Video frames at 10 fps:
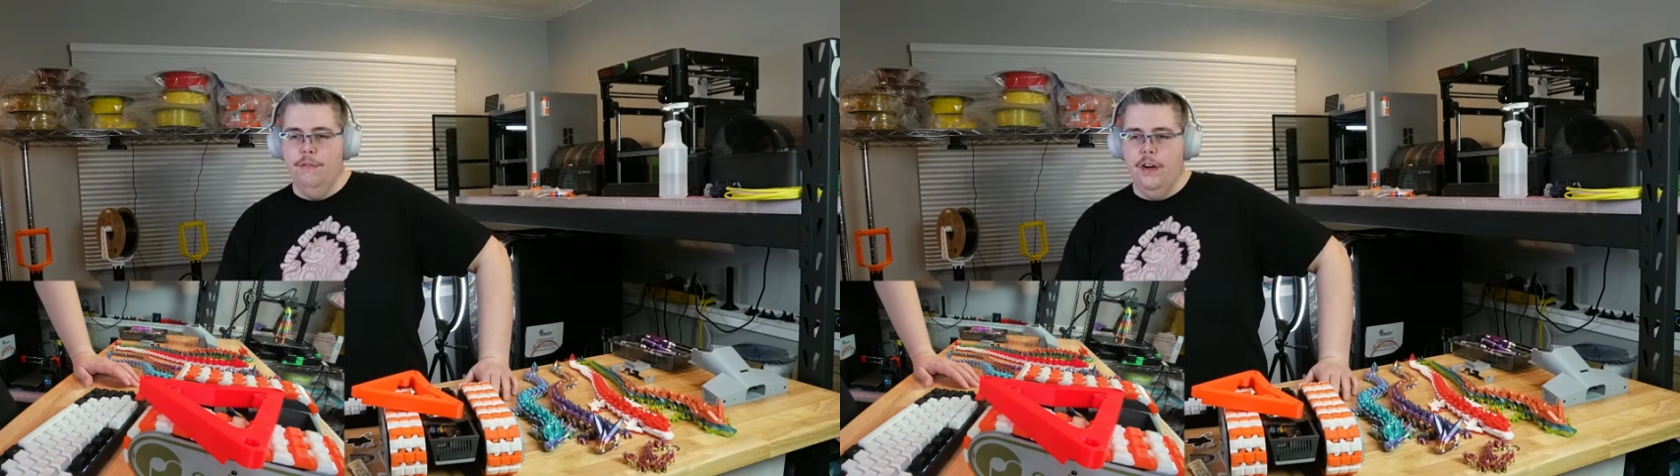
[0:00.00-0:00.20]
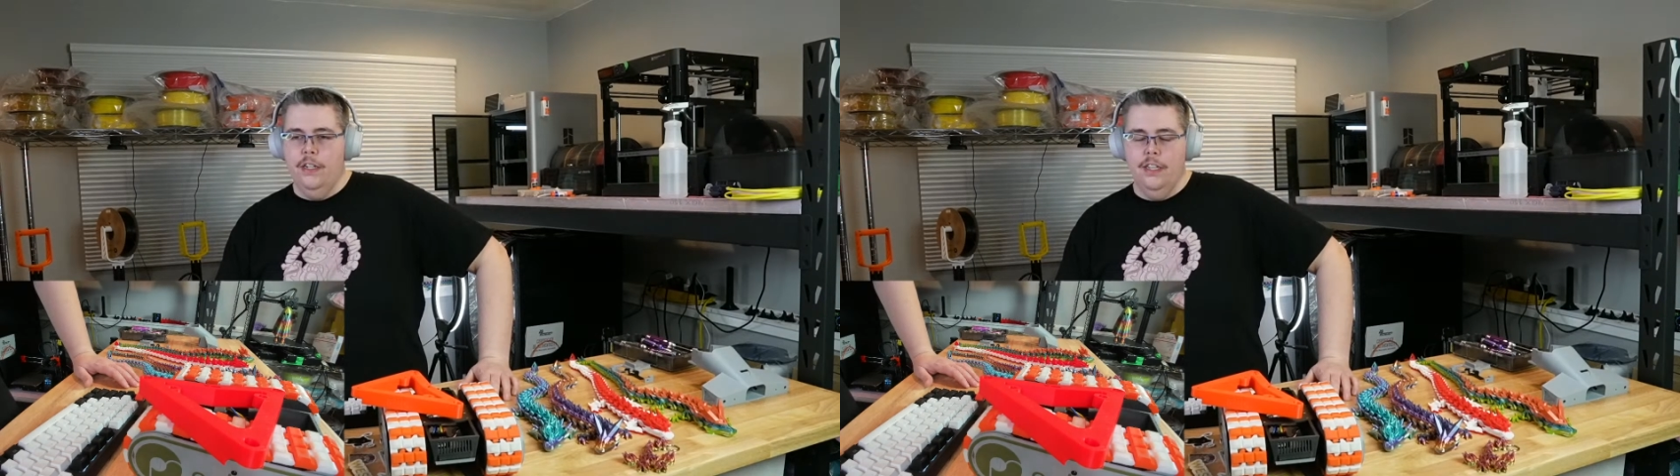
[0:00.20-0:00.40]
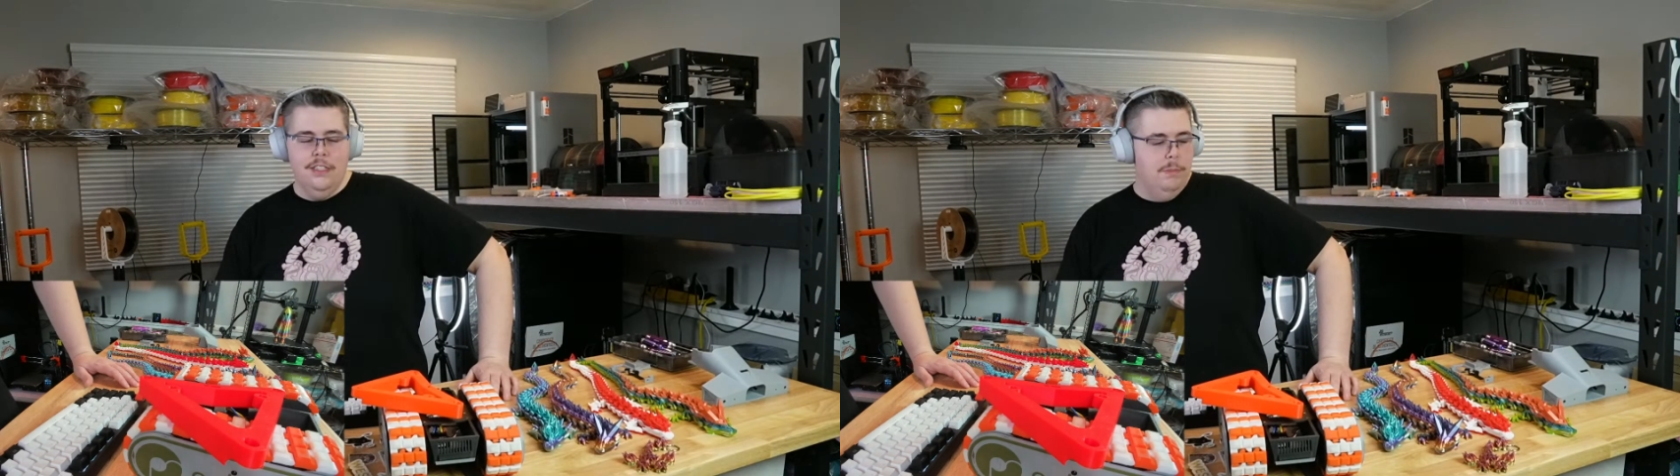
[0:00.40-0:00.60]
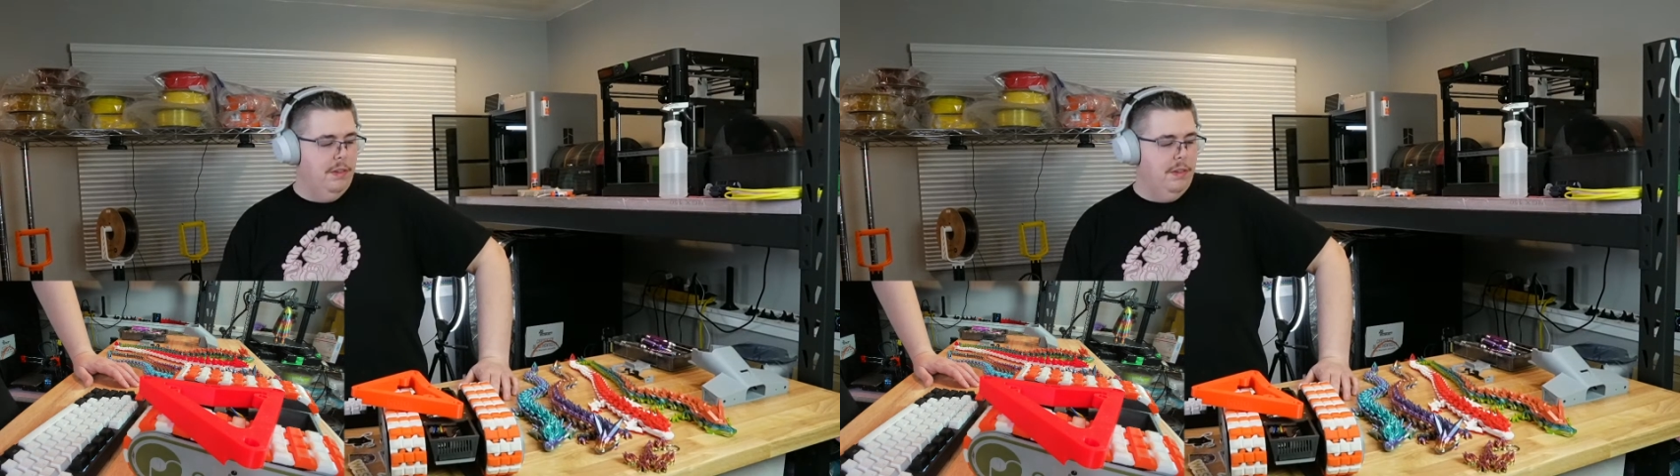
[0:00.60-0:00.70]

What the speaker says: finalizing,